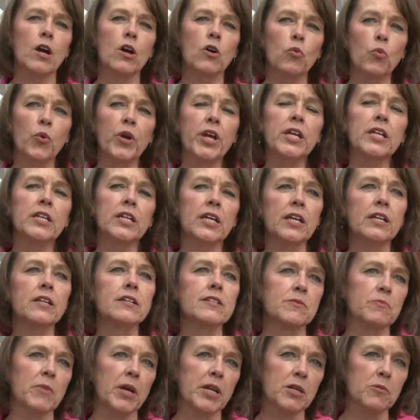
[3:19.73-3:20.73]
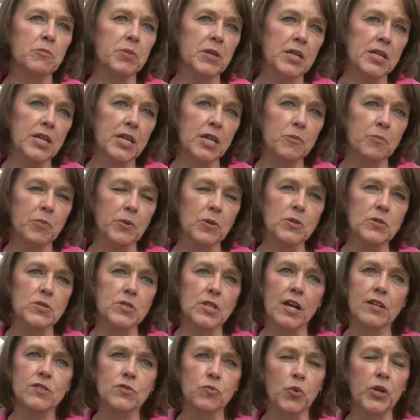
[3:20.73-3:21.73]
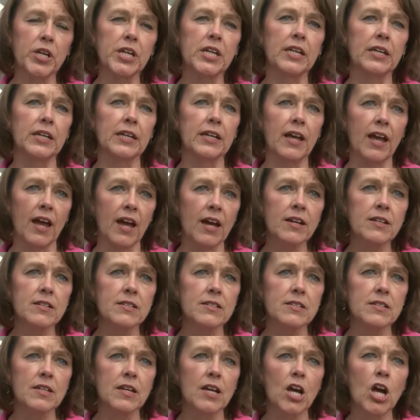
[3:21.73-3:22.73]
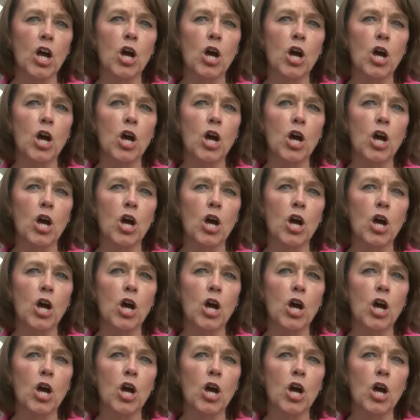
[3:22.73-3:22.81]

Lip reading: We need as many beekeepers as we can get,